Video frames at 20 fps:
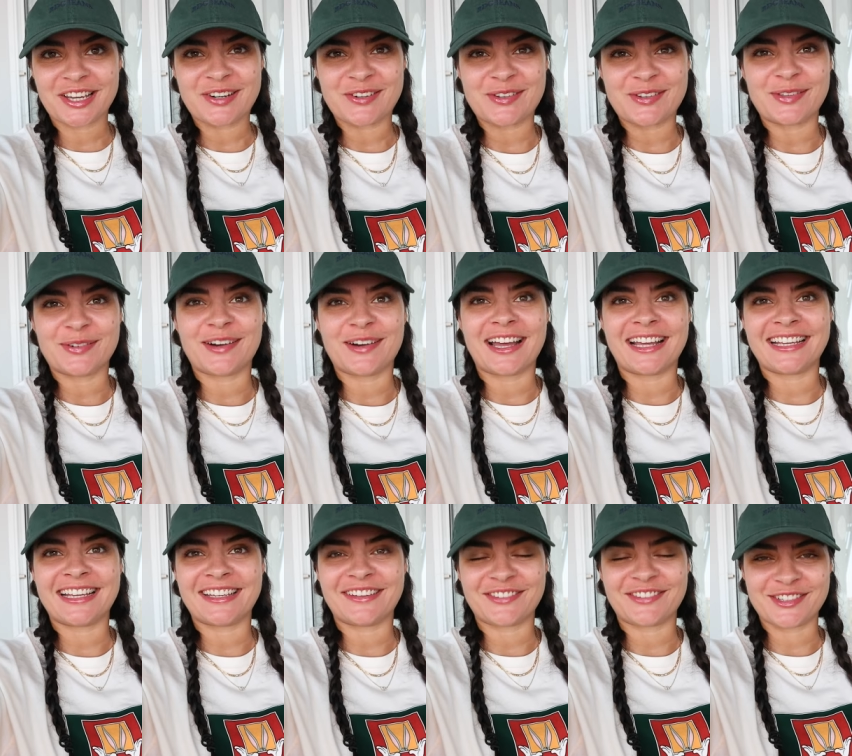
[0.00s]
it all the way,
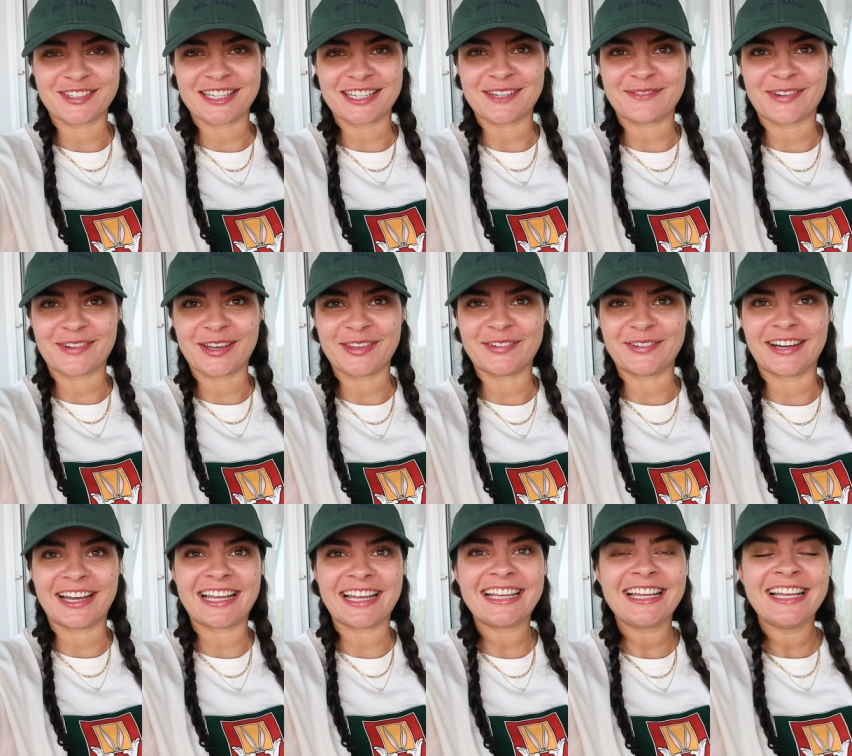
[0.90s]
if you did by the
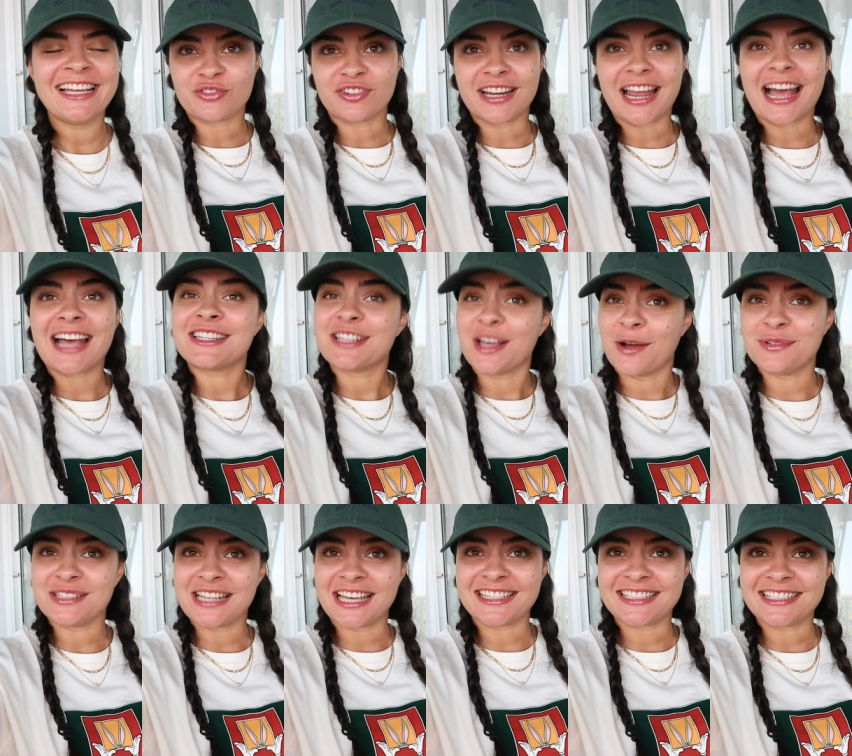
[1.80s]
way. As I
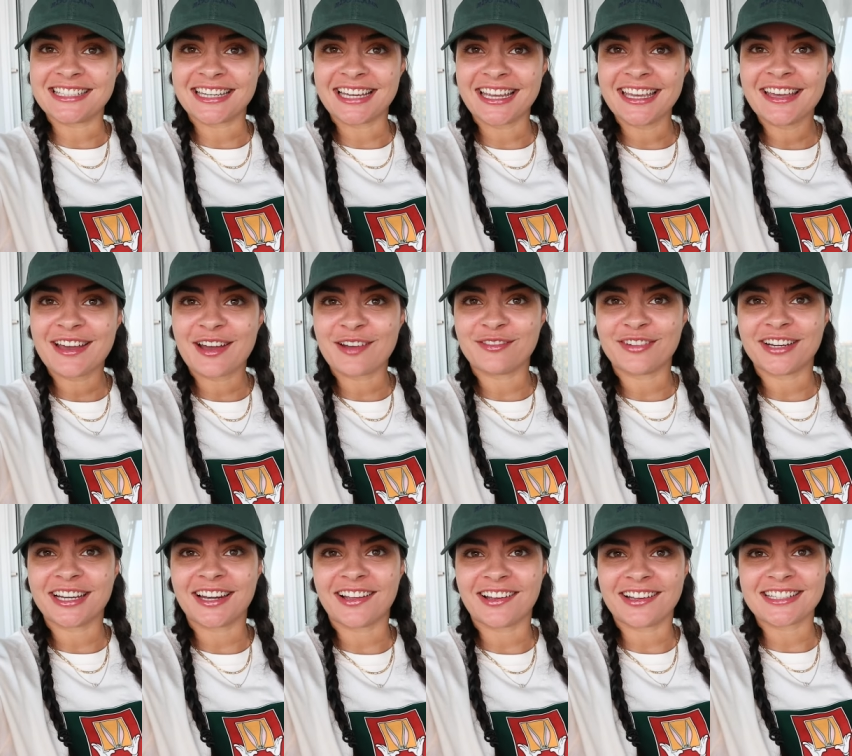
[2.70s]
was editing it, I
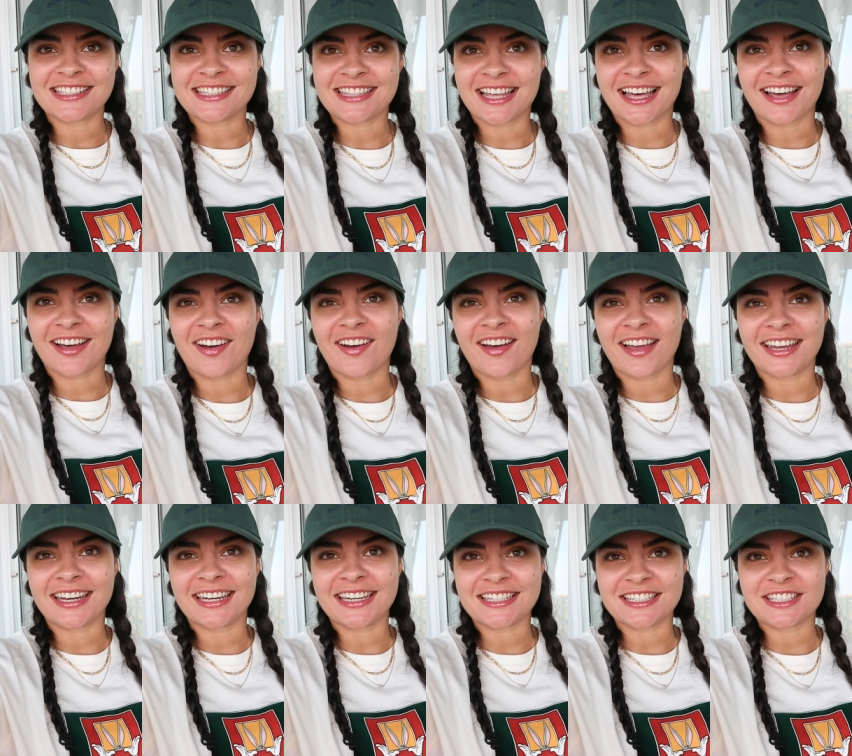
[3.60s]
realised that I
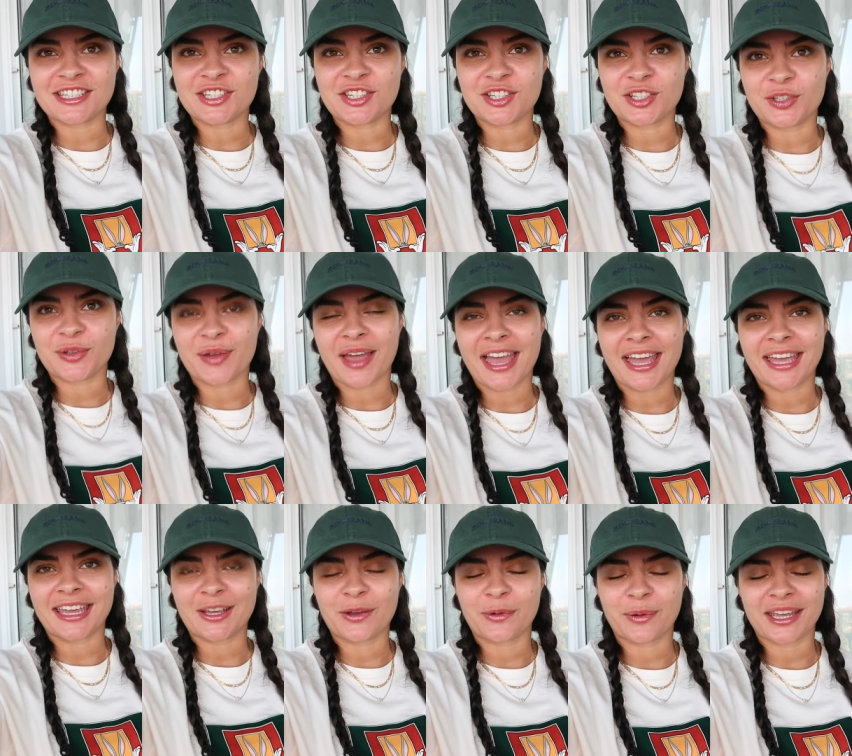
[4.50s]
needed to do
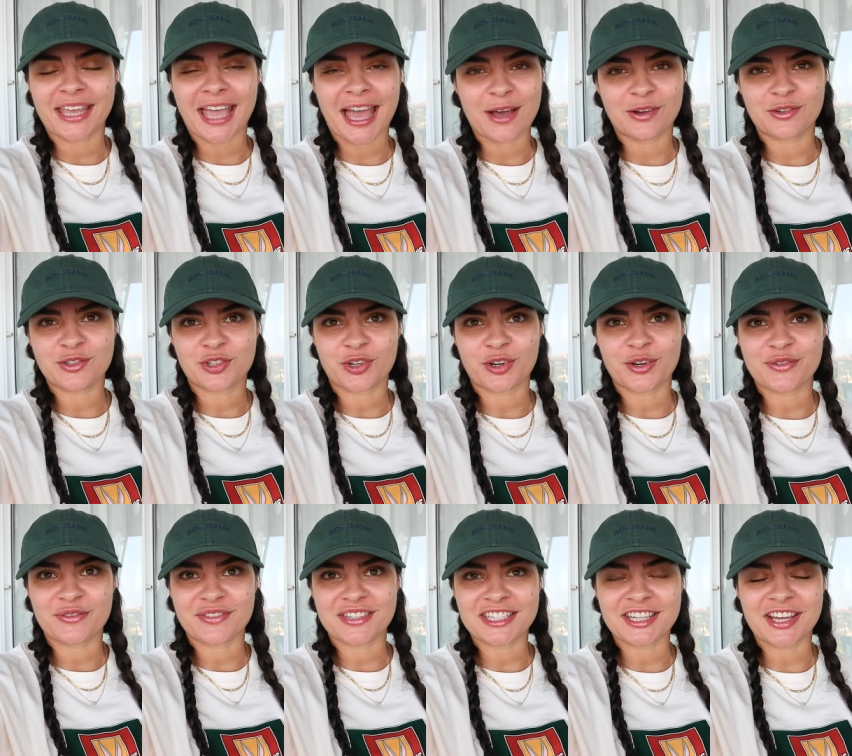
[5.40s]
a quick outro
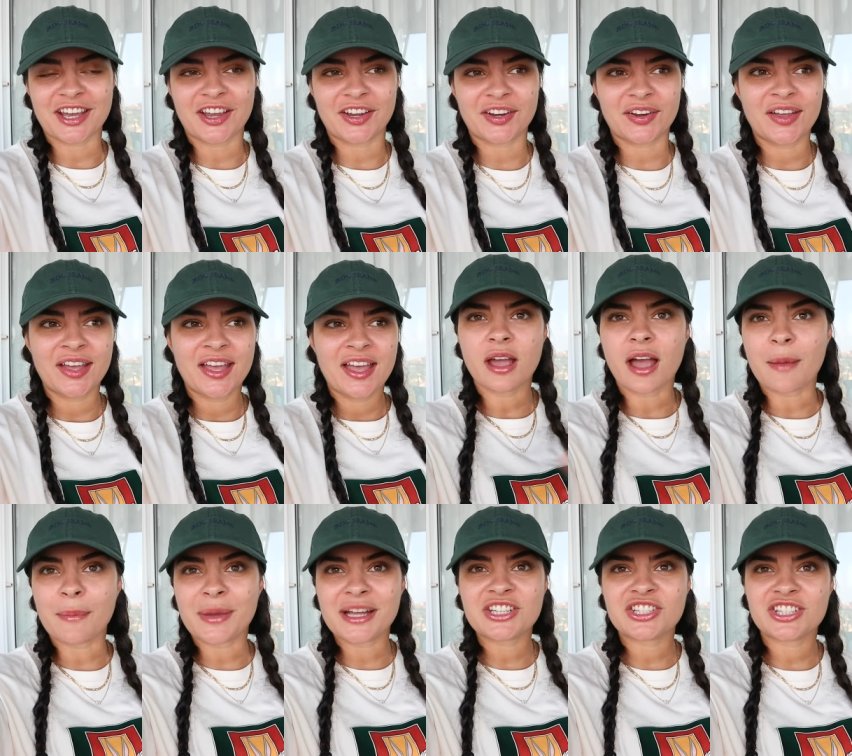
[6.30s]
video.
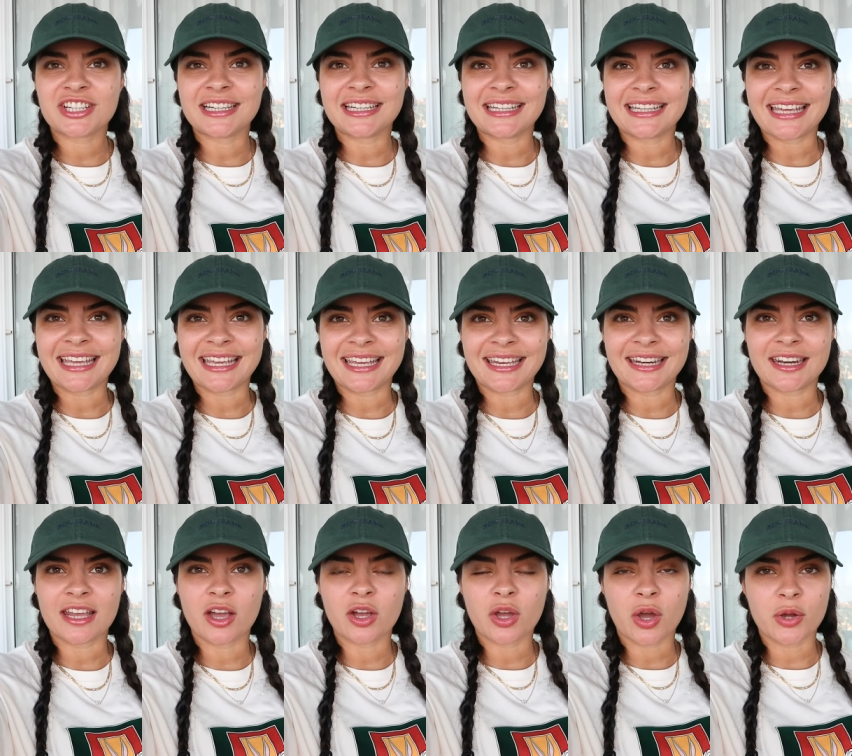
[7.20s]
I'm actually in
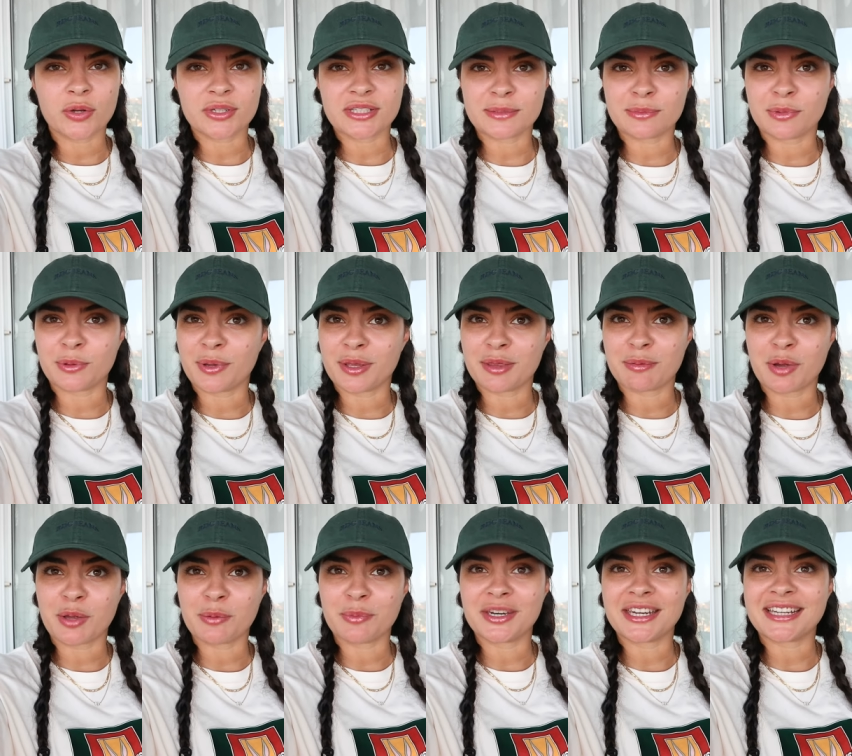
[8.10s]
Koh Samui at the
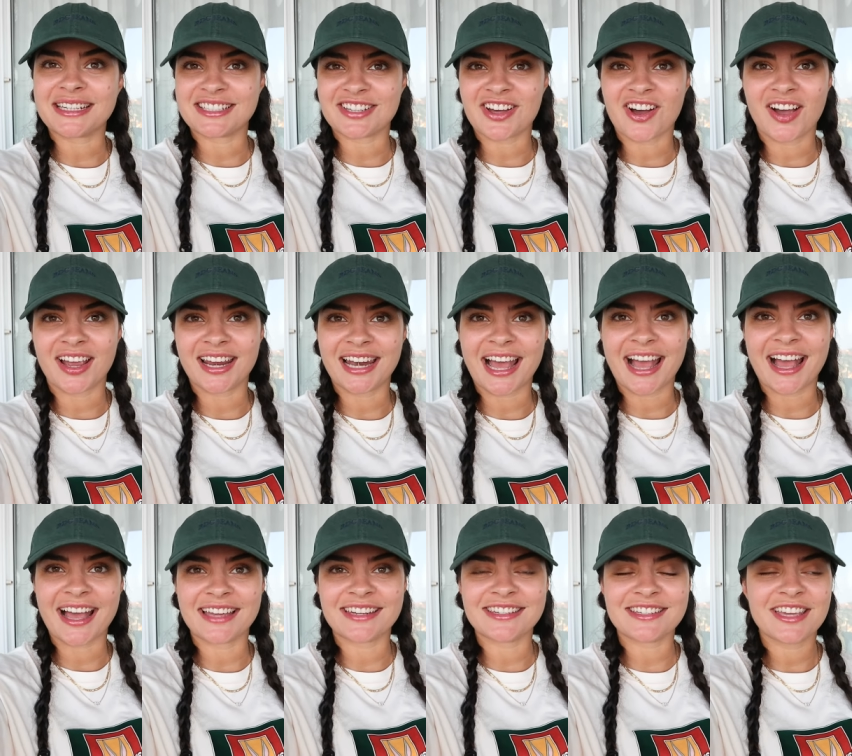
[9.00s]
moment in
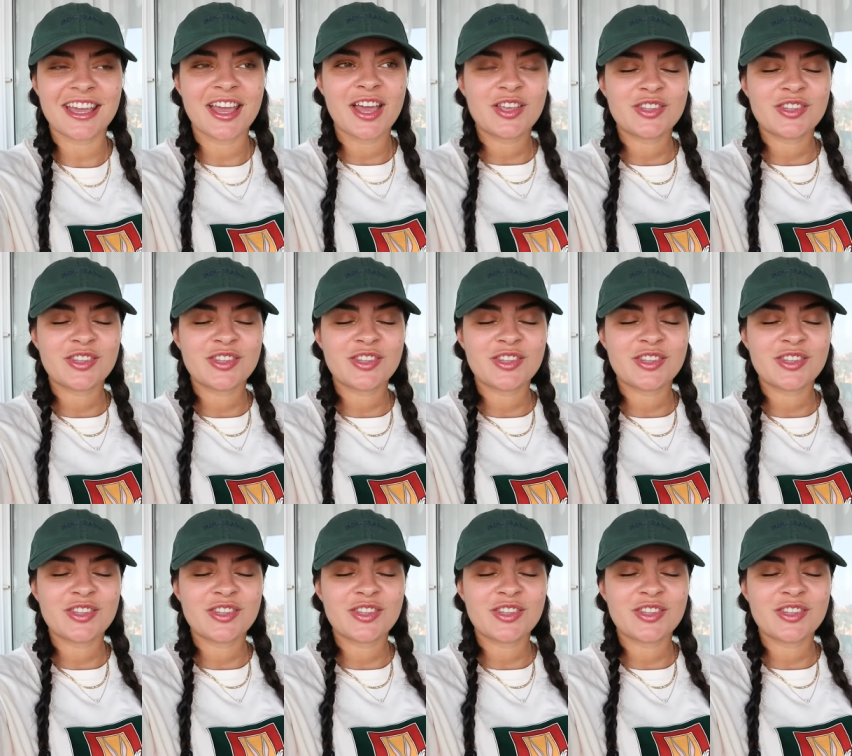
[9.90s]
Thailand,